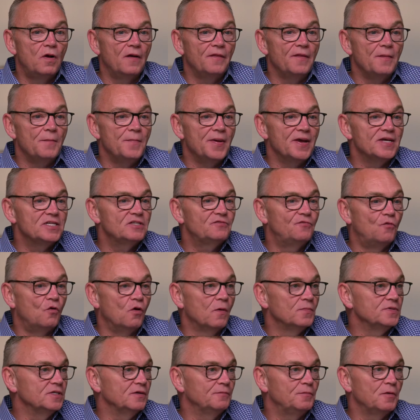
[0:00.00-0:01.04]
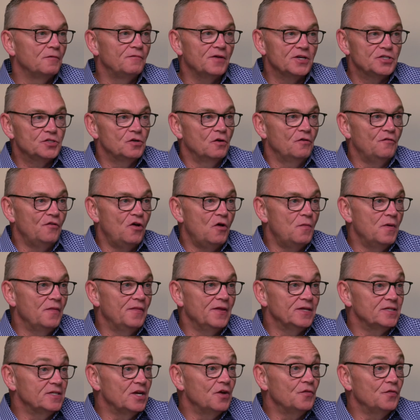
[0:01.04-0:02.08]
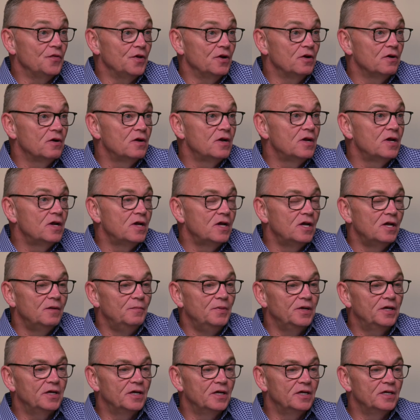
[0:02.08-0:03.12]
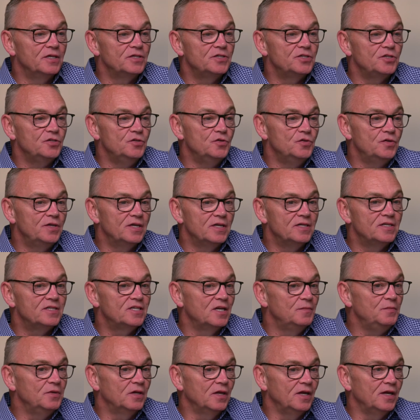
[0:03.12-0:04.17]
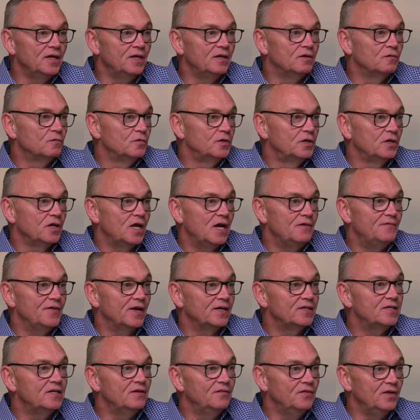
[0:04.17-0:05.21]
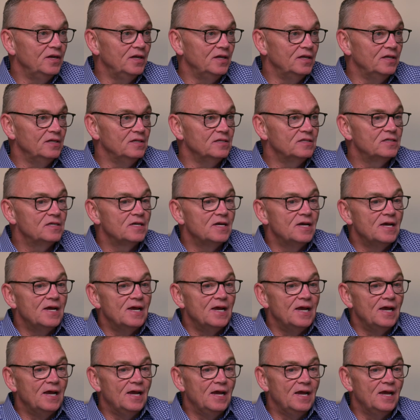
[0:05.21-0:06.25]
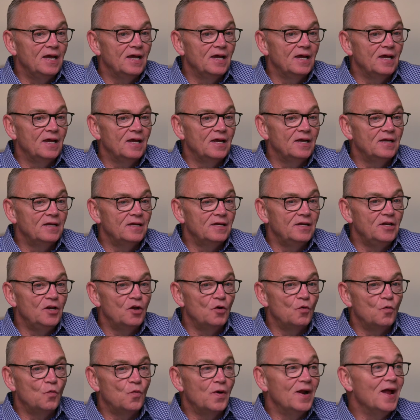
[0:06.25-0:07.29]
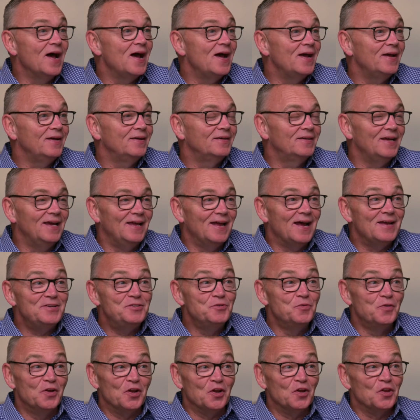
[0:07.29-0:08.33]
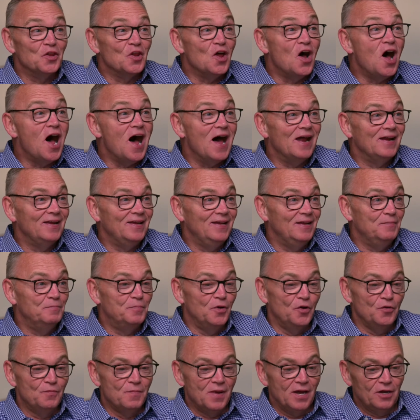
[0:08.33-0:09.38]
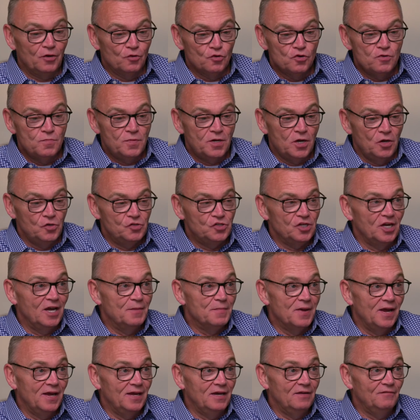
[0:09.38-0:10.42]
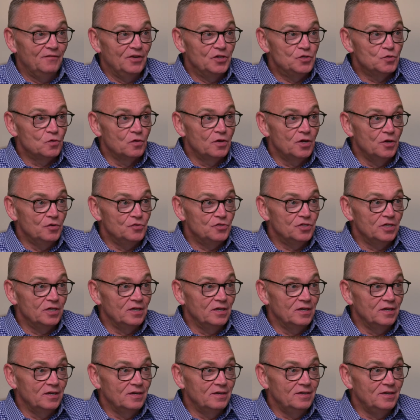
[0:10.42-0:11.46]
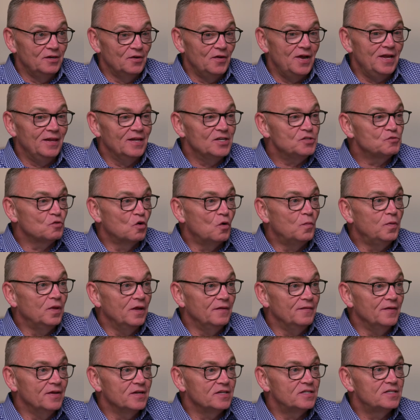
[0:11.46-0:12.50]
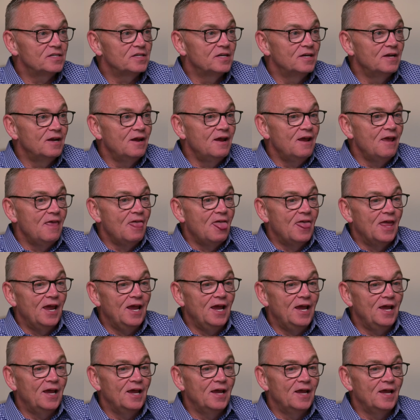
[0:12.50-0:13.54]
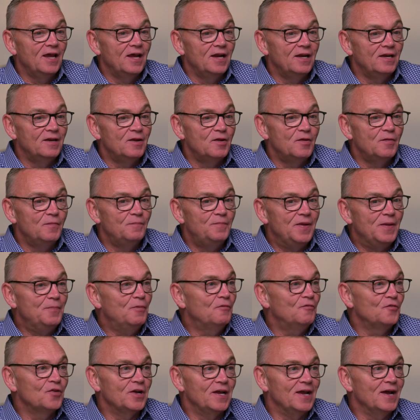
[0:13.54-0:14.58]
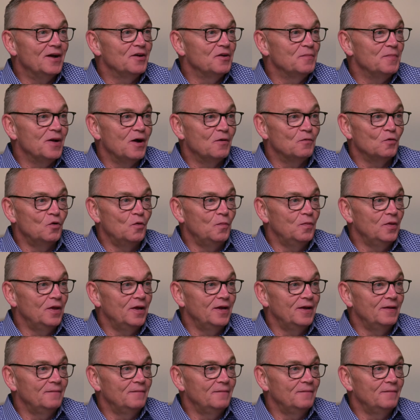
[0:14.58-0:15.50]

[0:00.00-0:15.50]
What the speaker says: of the best forms of professional development that's out there, because you can simulate real life activities. And, when I do it a lot in both my group coaching and my individual coaching, and, hey, let's role play this. And people freak out about role play.